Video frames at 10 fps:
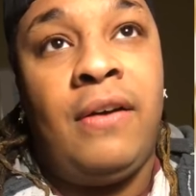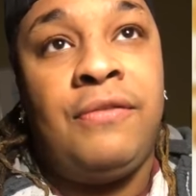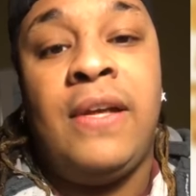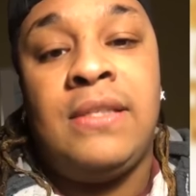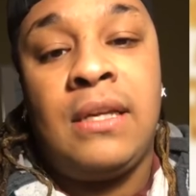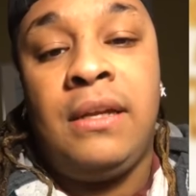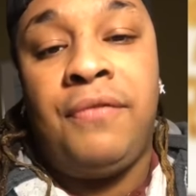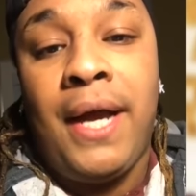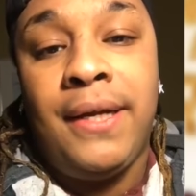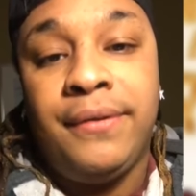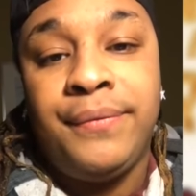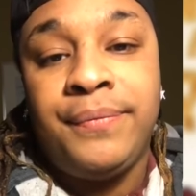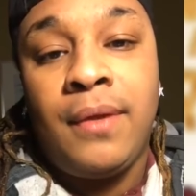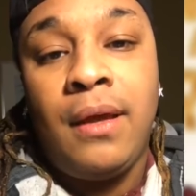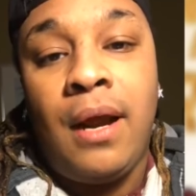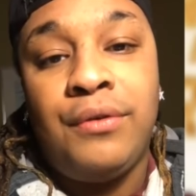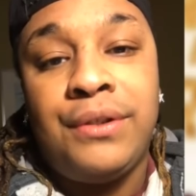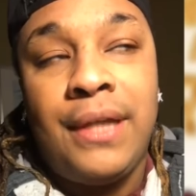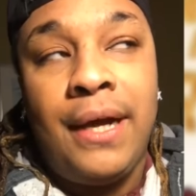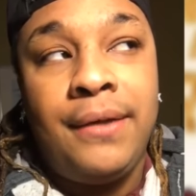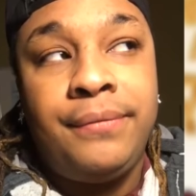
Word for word: physically fighting. And I was just like,